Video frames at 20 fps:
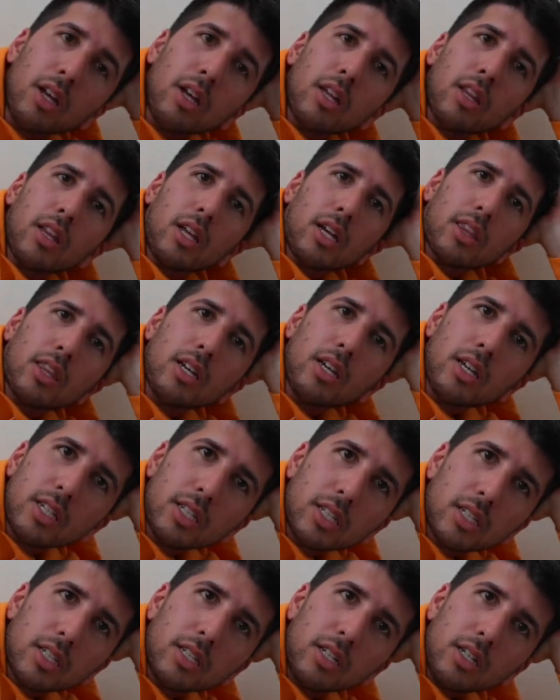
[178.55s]
like
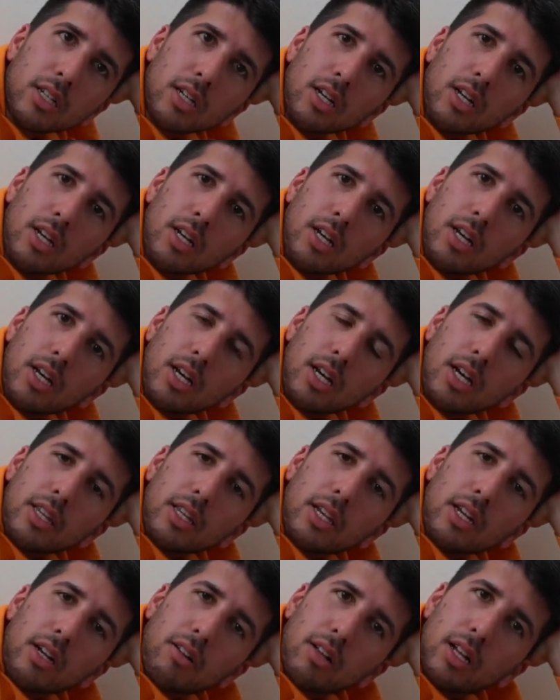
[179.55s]
this, and
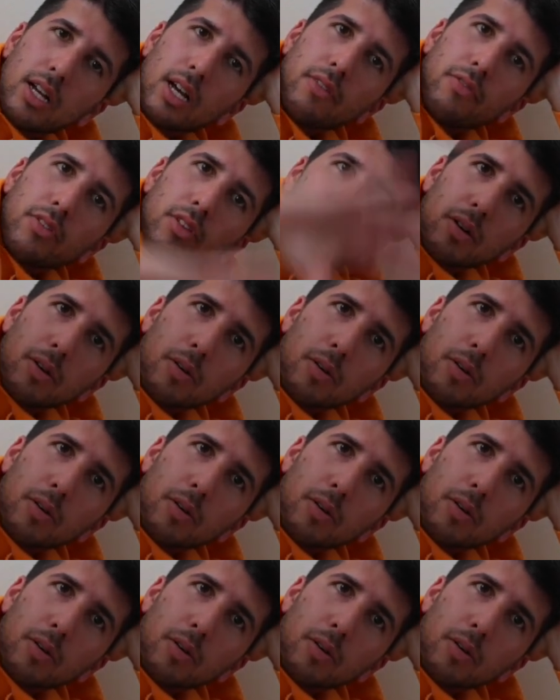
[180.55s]
then I'll have the